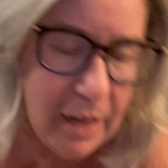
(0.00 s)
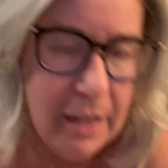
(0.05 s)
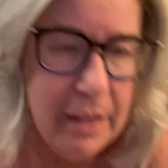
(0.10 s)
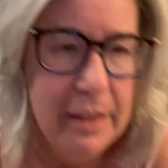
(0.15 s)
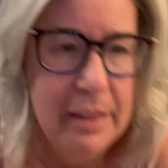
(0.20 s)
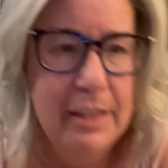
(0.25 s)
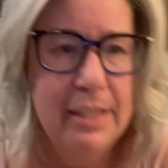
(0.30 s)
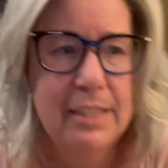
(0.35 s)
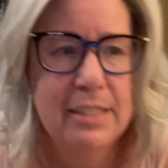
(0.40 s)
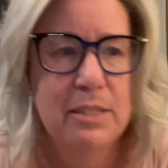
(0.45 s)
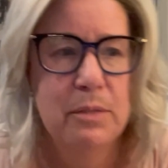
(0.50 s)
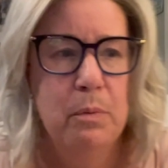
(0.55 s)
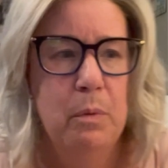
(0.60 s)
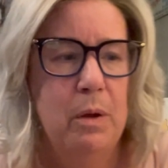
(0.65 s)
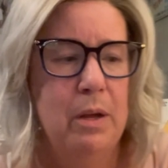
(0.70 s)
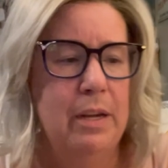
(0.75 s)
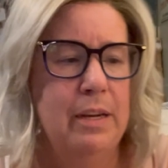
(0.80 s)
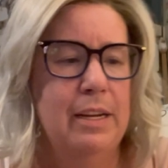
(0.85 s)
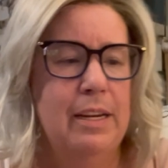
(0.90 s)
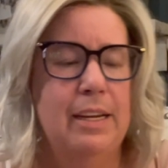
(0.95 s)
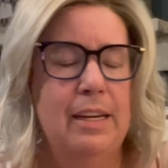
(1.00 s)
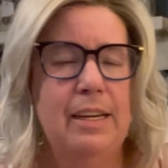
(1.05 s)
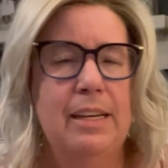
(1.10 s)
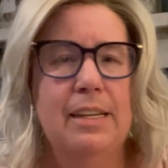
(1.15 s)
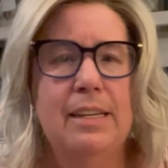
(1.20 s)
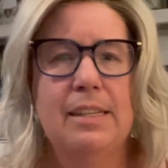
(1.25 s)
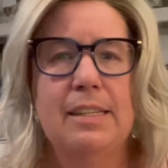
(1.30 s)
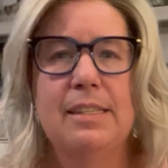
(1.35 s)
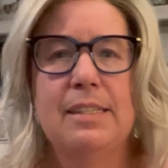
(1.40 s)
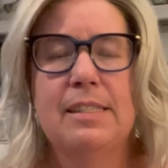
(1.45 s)
This one
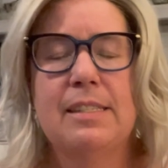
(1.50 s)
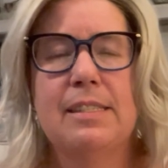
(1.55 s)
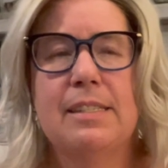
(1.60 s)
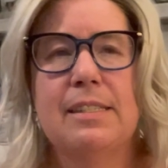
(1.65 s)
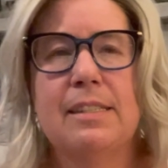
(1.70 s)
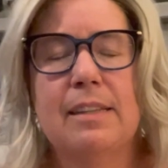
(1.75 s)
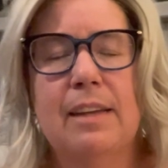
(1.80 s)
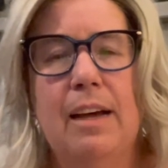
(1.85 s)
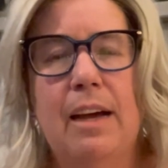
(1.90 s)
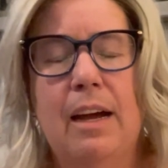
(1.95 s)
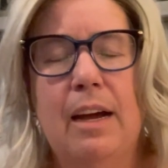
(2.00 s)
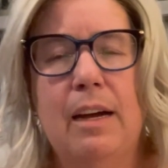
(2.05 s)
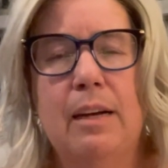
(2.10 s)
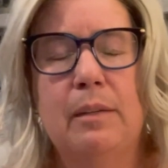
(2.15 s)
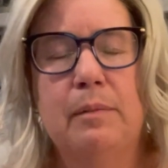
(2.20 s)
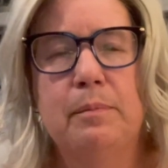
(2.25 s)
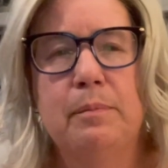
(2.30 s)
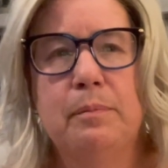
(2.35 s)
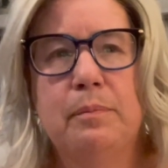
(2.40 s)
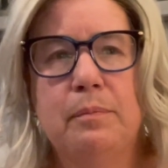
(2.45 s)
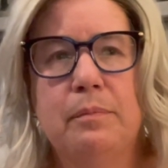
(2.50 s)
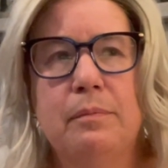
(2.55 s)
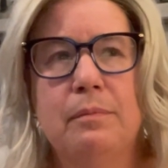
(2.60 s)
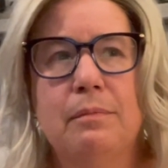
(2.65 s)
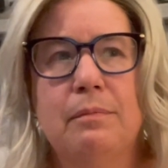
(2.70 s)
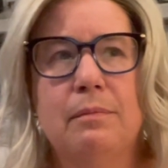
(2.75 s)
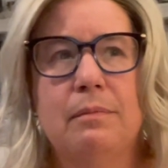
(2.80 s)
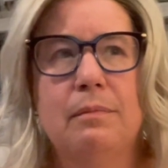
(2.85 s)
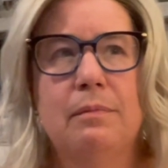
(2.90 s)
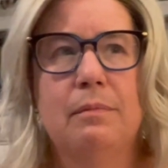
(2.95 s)
is,
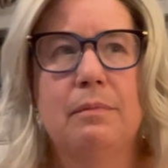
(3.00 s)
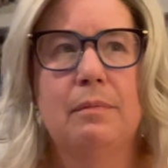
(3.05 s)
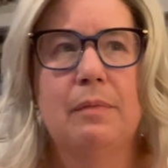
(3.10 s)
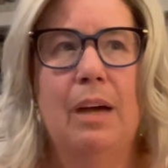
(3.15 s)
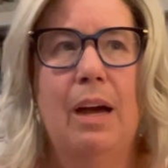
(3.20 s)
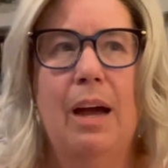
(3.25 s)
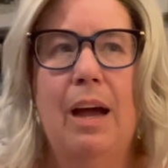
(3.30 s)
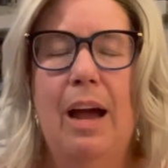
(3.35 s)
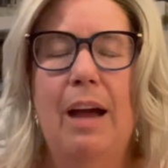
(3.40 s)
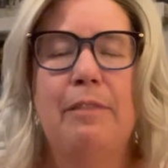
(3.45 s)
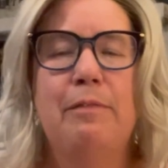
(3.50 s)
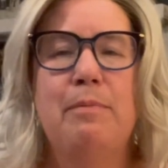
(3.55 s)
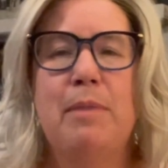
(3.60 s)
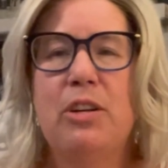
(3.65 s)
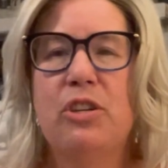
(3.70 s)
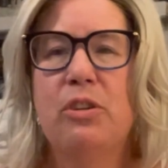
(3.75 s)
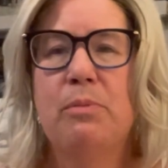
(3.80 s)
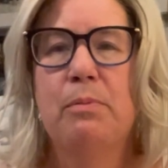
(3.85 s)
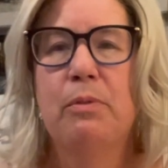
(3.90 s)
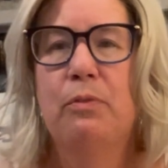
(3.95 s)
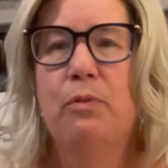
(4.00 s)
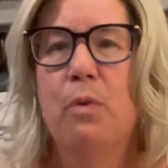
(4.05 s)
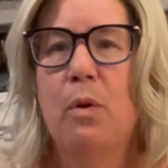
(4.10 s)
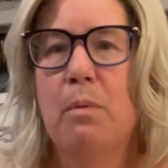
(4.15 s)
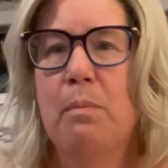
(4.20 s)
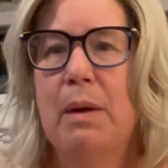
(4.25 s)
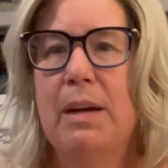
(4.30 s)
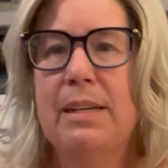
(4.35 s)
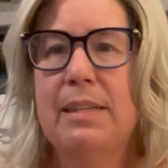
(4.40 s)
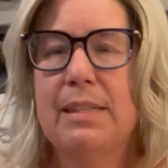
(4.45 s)
I've mentioned before,
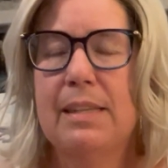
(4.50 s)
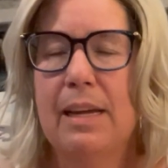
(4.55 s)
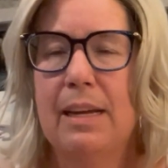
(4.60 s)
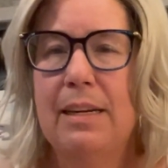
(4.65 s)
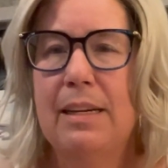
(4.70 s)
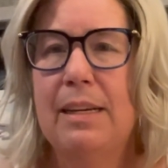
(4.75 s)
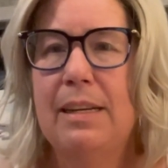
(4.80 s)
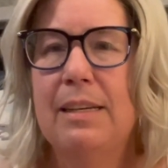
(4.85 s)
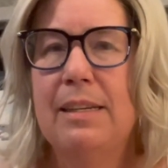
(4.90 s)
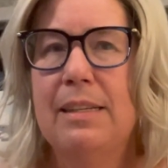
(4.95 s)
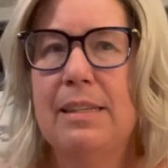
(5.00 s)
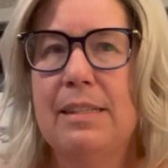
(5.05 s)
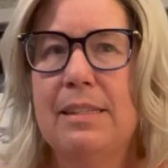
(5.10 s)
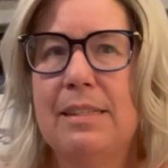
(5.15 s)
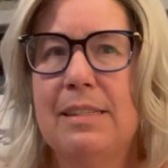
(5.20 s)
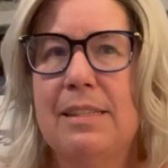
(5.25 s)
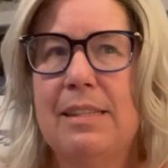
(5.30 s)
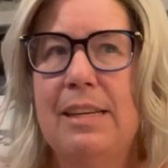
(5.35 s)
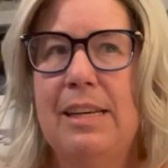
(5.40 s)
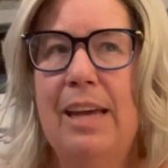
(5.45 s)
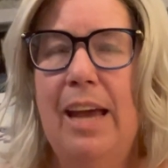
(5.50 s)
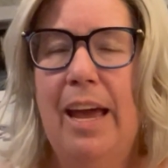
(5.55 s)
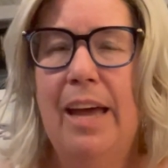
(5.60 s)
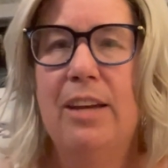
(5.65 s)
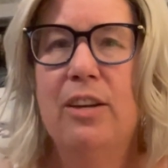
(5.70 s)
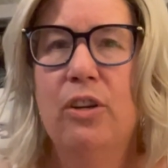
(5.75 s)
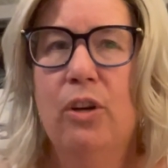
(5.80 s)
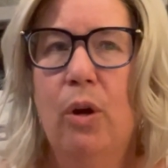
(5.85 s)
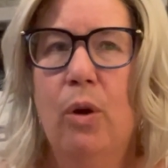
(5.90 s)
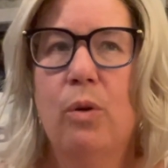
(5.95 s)
my son is the
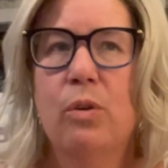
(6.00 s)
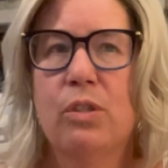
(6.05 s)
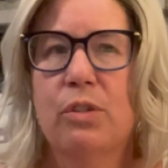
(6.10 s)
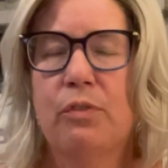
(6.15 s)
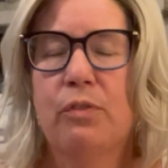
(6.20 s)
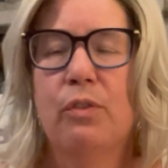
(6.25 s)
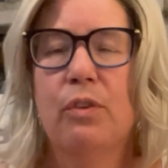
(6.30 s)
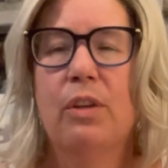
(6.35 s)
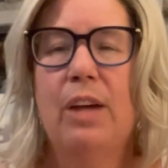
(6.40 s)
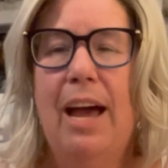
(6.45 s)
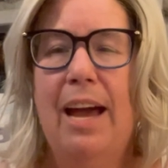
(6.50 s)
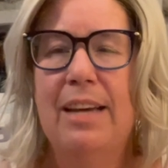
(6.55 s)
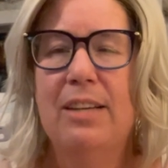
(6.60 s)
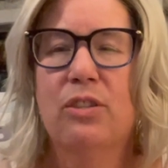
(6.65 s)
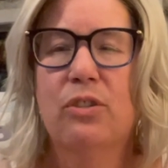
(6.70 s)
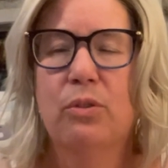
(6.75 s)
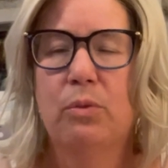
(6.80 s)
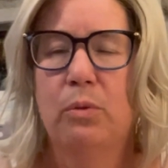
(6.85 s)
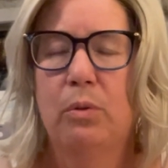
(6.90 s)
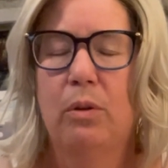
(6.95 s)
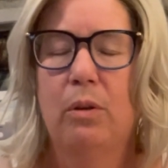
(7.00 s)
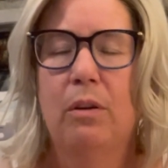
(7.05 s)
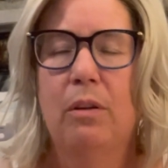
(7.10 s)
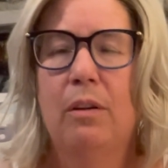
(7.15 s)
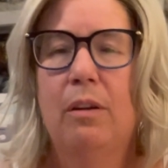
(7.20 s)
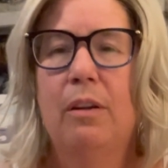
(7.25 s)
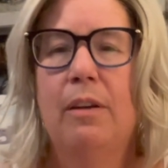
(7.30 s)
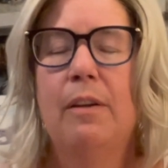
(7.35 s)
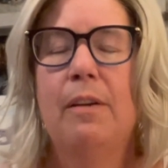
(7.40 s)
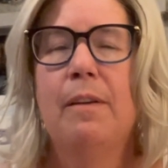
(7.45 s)
head coach for the high school
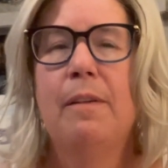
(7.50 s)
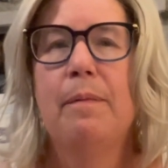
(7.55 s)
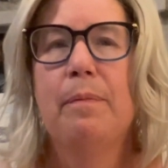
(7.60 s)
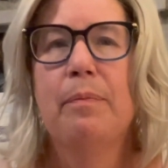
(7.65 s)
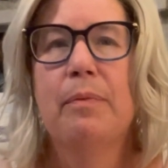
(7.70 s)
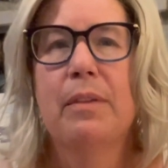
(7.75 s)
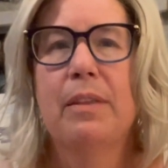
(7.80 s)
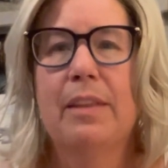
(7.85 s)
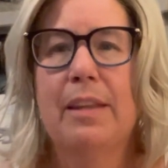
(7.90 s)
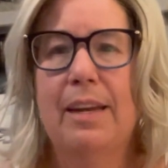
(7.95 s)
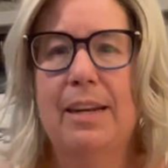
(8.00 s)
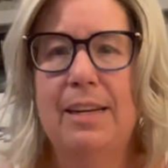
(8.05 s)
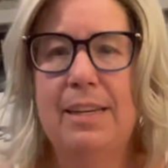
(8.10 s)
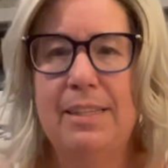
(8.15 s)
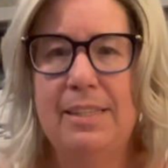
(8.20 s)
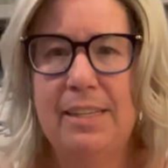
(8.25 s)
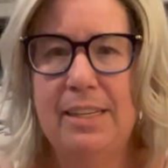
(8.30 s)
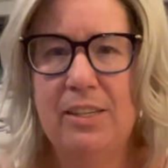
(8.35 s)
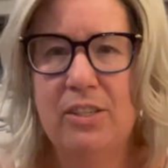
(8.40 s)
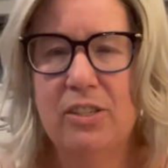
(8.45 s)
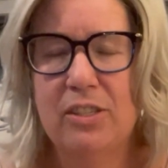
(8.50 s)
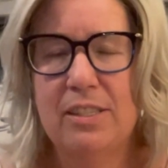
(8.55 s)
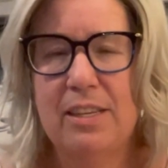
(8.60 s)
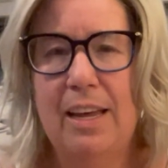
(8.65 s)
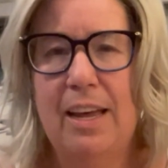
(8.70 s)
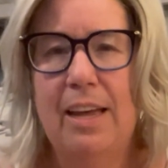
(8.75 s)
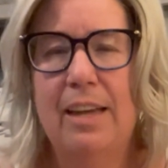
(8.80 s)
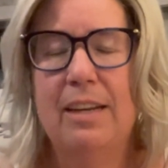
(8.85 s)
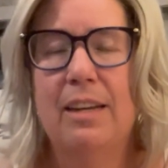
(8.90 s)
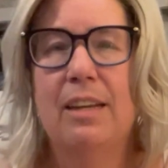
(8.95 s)
that he teaches
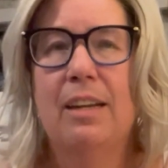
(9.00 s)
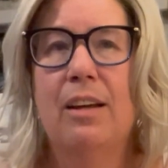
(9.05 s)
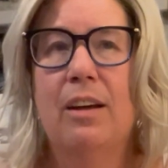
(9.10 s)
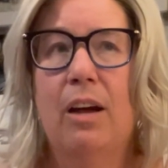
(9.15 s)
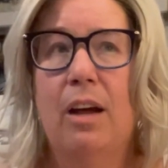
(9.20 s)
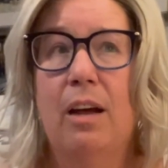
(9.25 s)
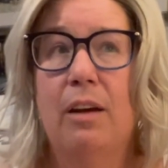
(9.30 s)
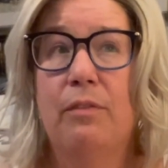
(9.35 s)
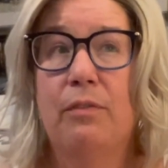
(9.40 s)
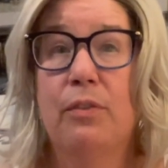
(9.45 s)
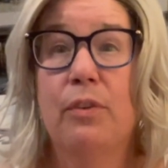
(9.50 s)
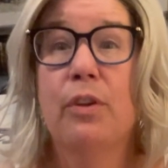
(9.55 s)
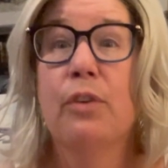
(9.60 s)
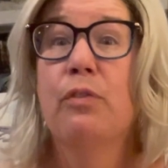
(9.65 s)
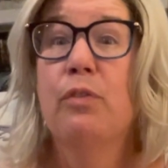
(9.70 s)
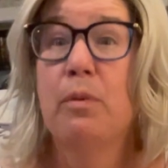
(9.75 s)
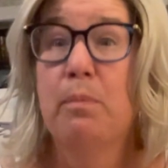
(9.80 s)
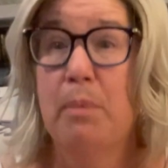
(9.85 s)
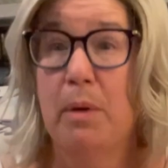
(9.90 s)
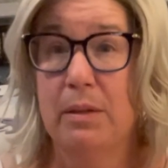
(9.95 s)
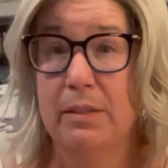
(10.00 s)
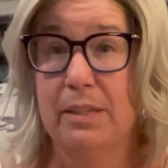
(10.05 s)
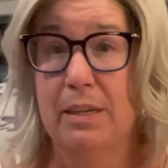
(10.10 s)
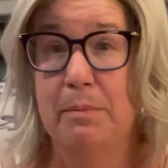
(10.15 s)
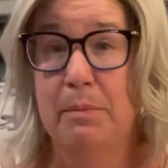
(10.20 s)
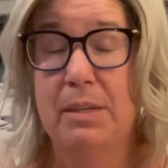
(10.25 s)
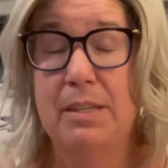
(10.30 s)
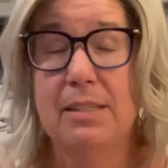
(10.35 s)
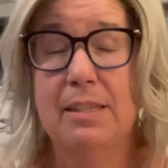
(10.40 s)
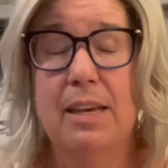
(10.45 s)
at for their football
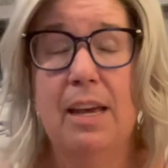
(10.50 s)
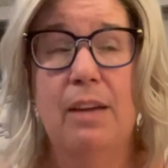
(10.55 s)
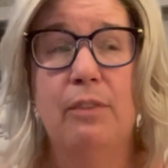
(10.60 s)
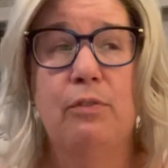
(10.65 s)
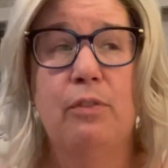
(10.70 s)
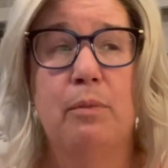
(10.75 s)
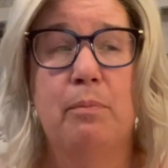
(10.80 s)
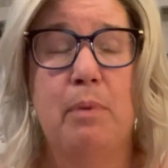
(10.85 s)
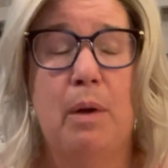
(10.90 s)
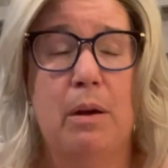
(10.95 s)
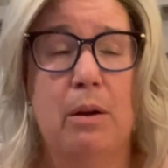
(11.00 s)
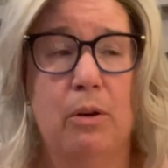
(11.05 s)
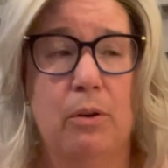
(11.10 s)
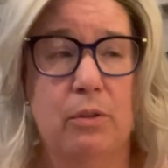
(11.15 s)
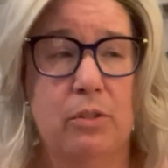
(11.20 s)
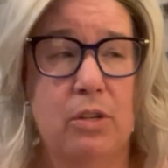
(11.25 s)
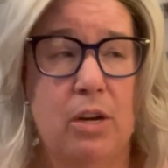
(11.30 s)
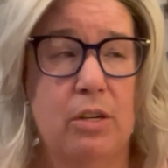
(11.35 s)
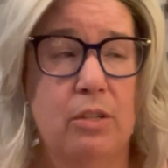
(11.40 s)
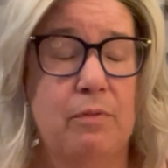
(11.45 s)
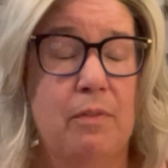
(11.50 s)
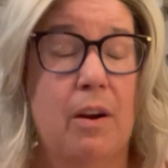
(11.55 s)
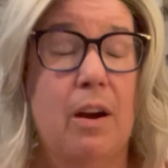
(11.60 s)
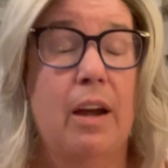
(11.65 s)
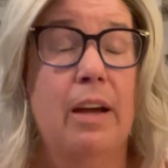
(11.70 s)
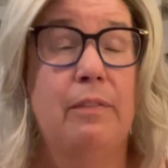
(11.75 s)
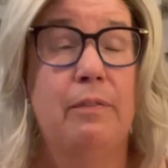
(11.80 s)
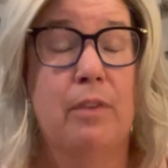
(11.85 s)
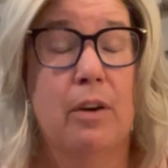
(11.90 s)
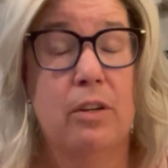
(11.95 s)
team. He's the head football coach,
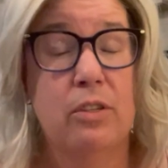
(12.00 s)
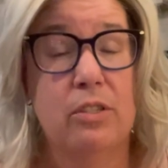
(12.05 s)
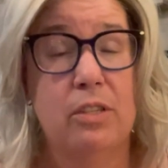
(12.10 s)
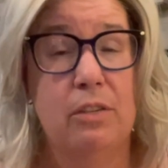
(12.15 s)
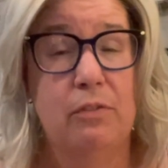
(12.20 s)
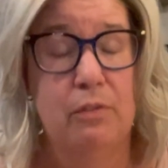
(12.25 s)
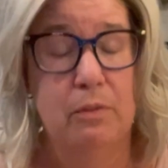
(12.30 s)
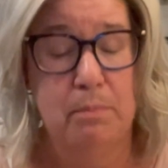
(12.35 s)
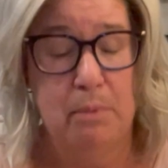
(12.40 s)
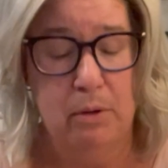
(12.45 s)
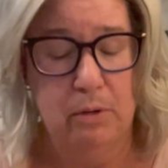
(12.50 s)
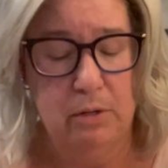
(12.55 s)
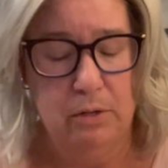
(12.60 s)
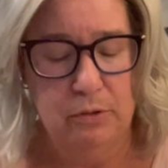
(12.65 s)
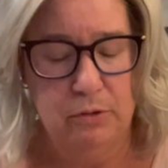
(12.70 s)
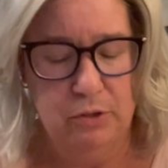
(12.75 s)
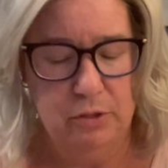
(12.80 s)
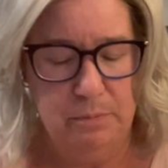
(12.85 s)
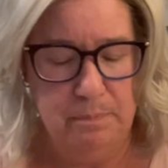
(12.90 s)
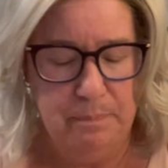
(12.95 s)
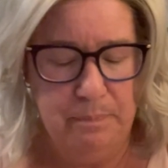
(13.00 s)
head varsity football coach.